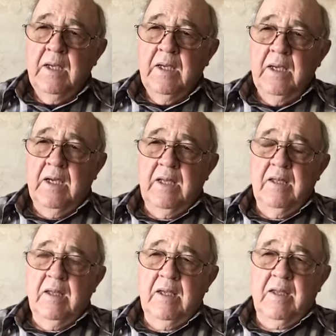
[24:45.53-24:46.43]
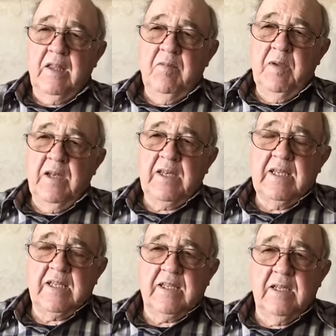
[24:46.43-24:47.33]
And they've been
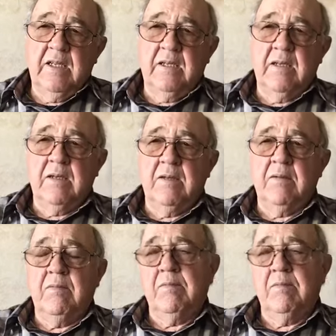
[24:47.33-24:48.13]
tested and